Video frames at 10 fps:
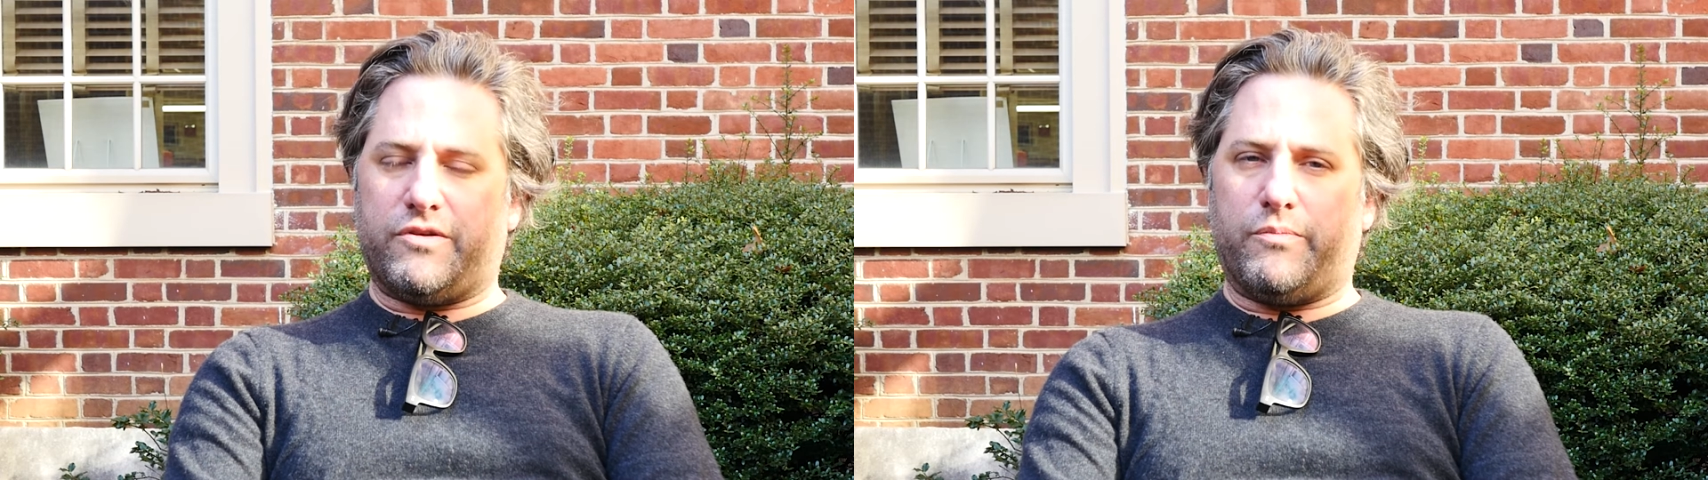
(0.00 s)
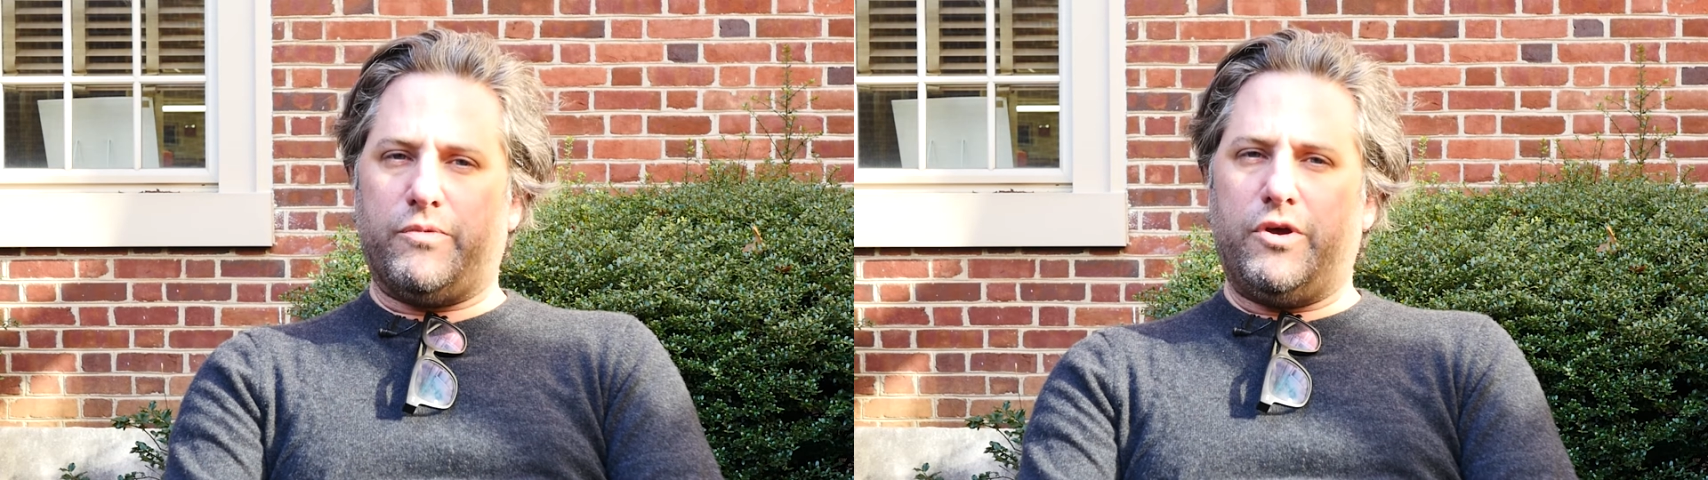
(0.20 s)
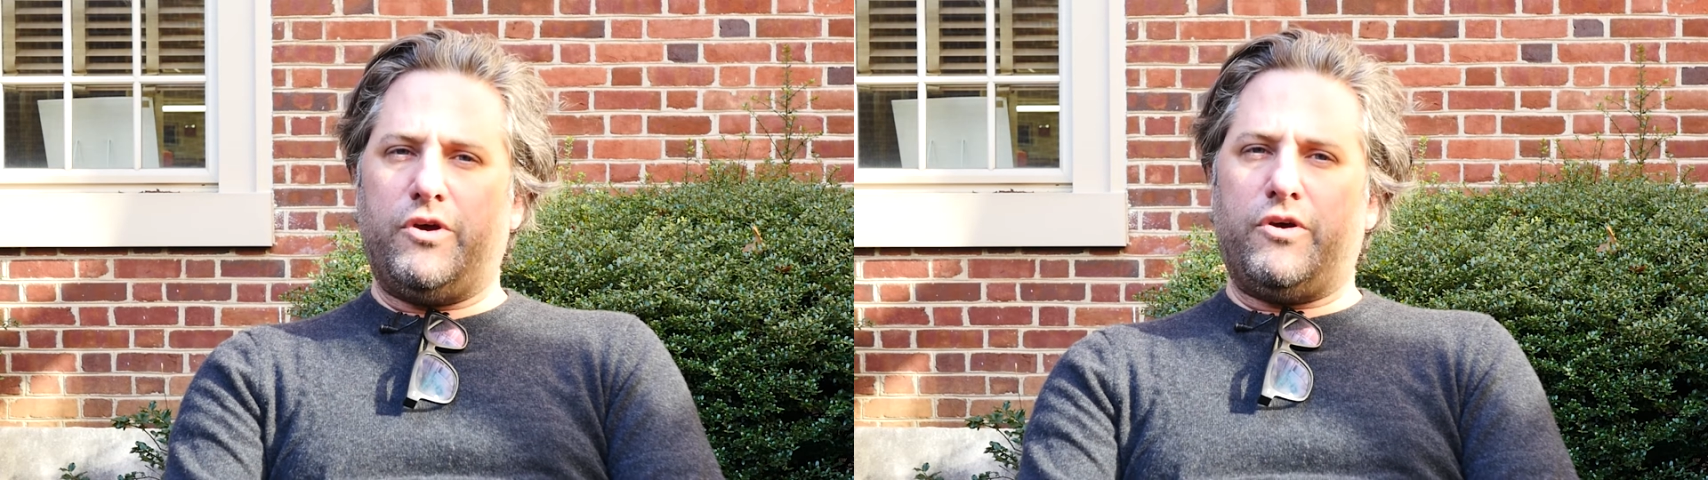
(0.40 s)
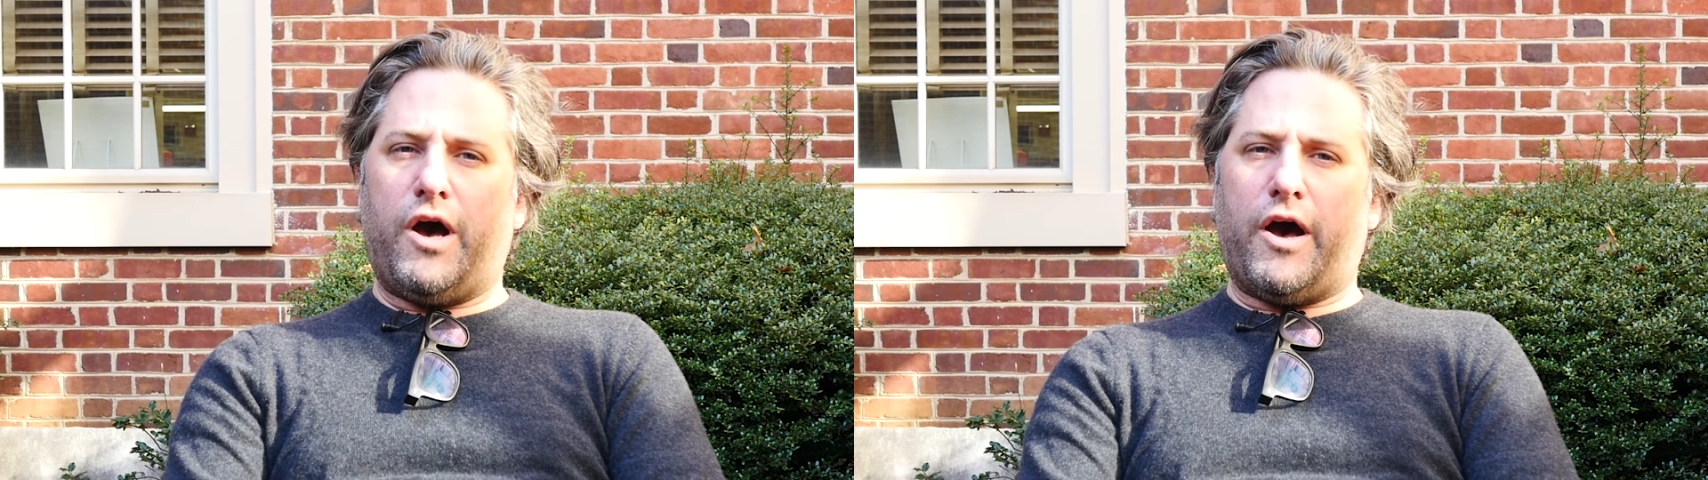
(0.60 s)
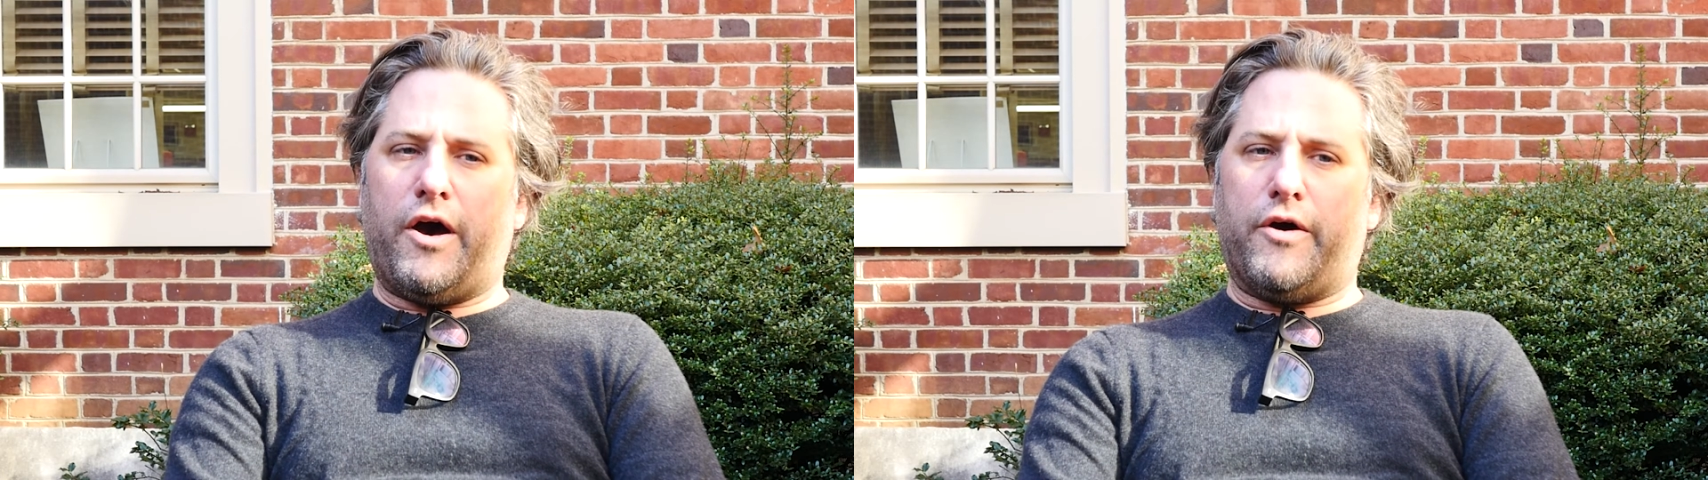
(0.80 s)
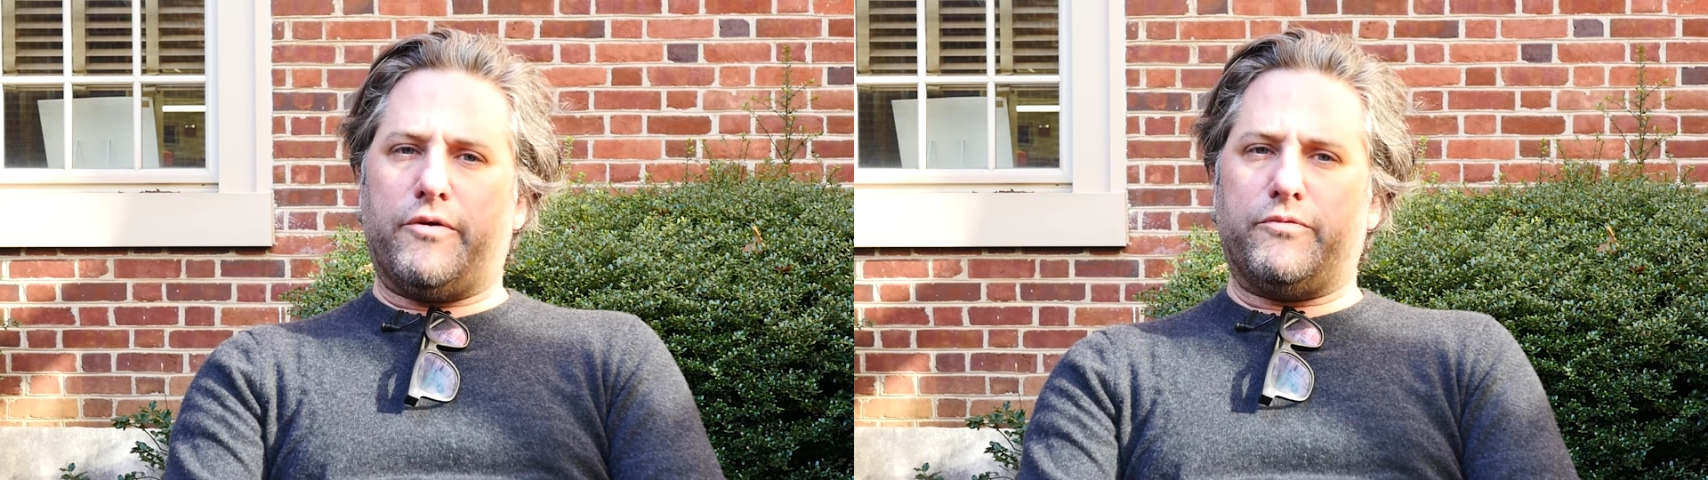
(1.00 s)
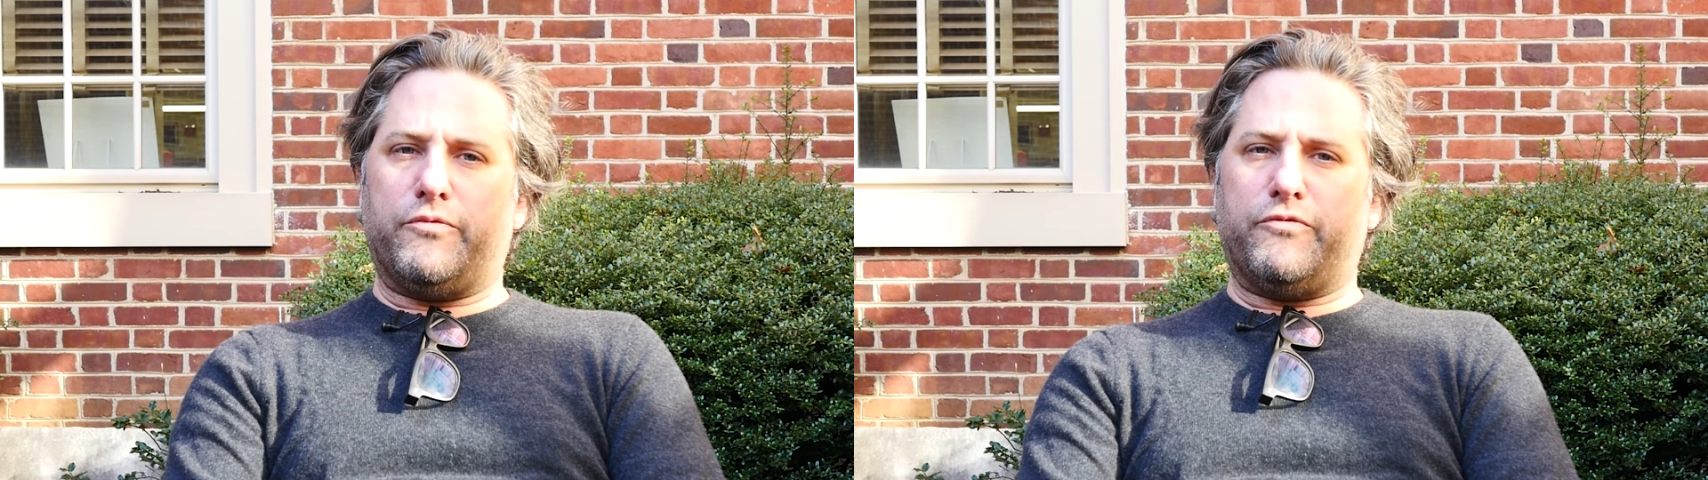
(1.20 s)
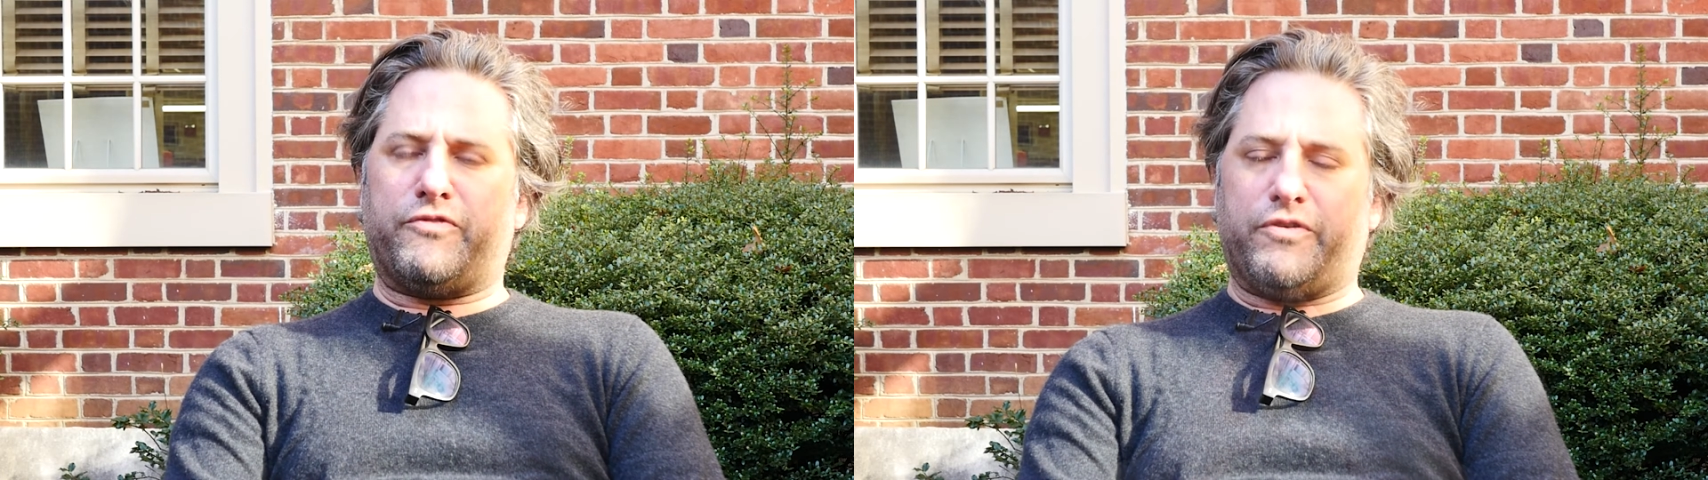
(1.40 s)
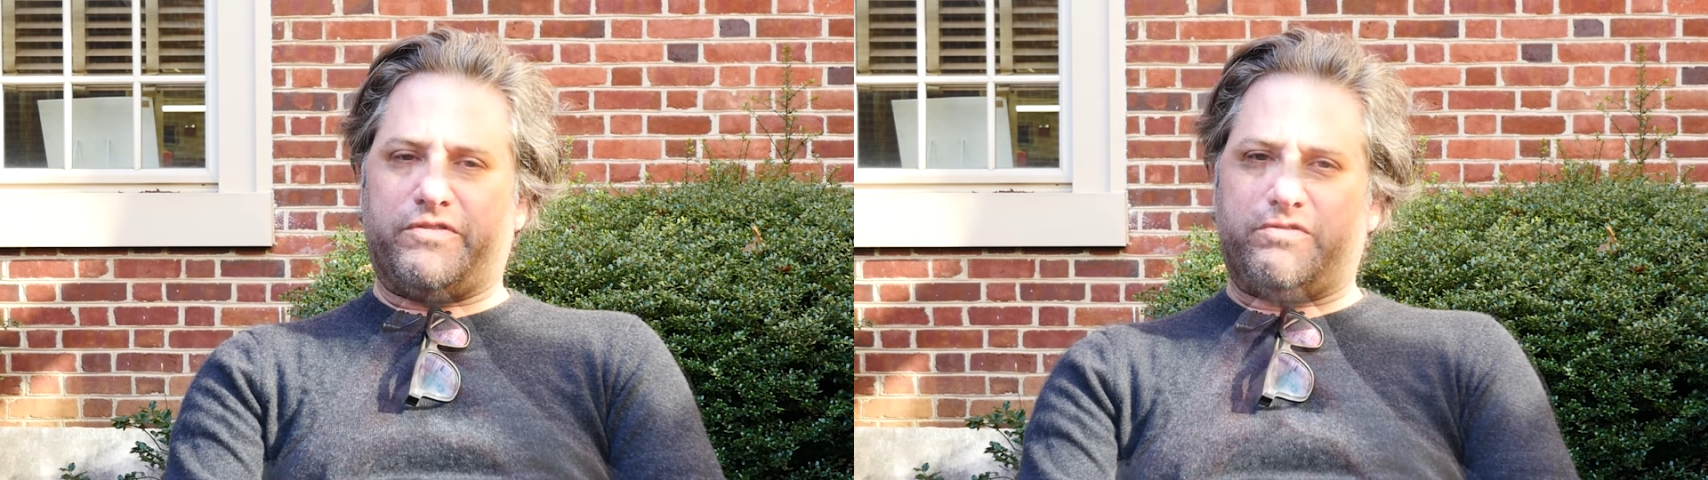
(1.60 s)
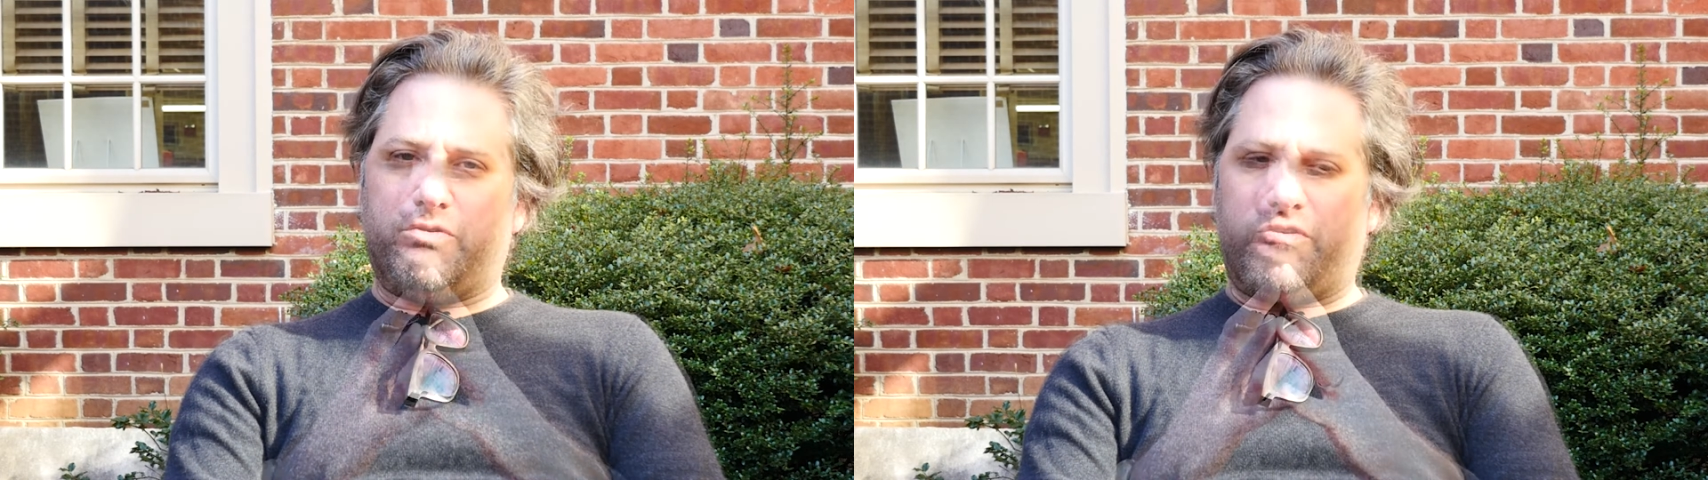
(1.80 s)
them for the
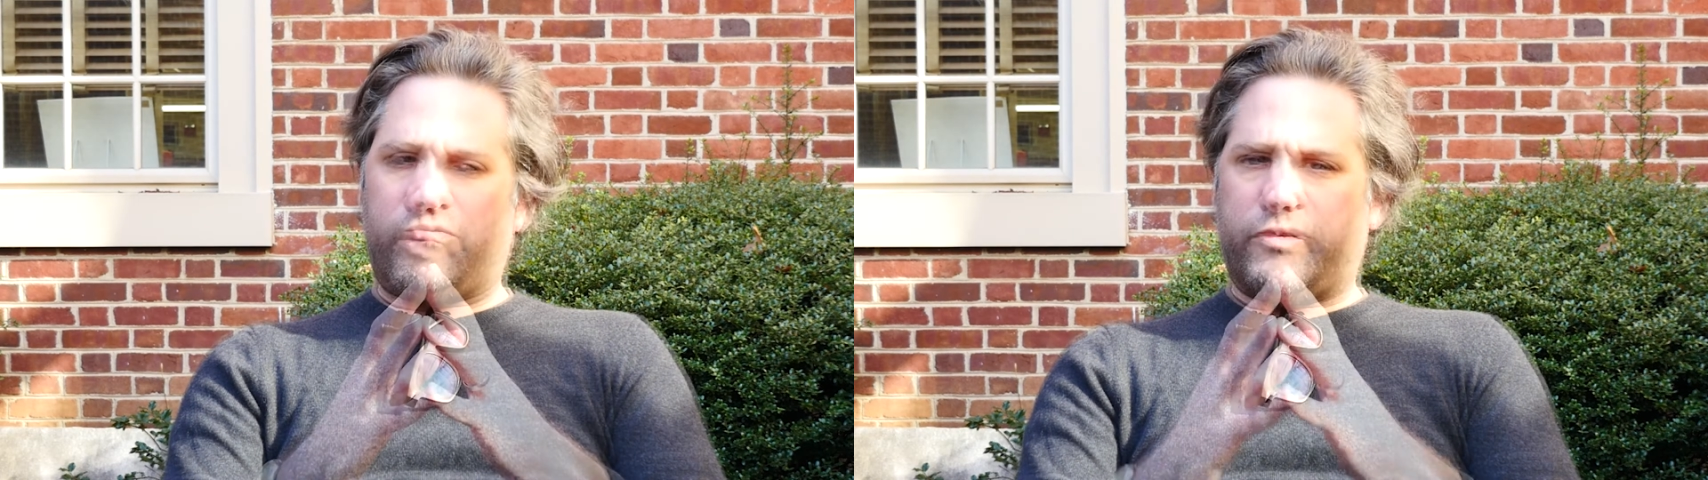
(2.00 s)
students.